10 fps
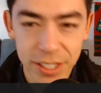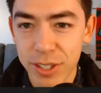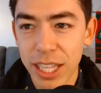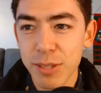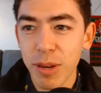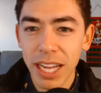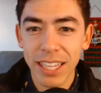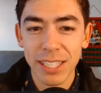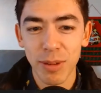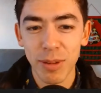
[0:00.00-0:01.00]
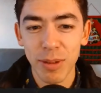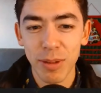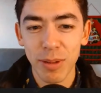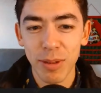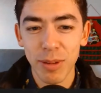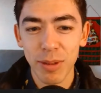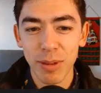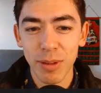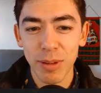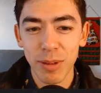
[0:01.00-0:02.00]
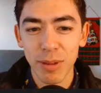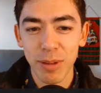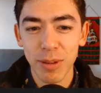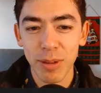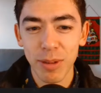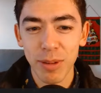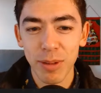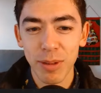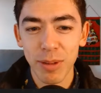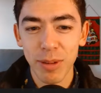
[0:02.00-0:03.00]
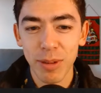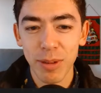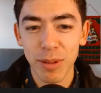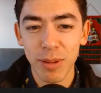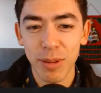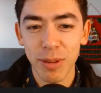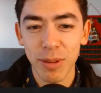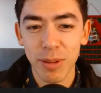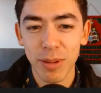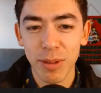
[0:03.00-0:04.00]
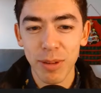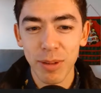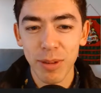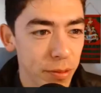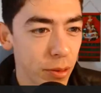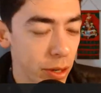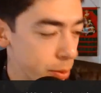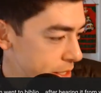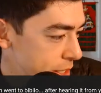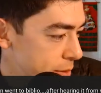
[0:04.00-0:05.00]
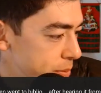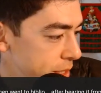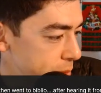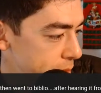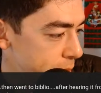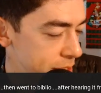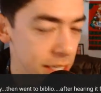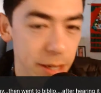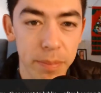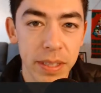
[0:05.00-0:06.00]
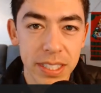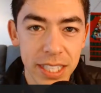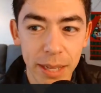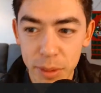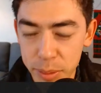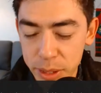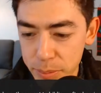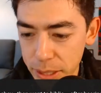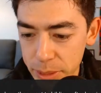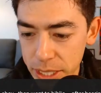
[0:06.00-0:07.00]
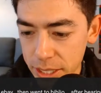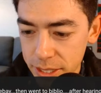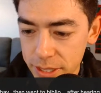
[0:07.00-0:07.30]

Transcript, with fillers: So that's why that's why I stream at 6:30 everybody so that I can do this before he wakes up. And when he wakes up, it's time to be a baby.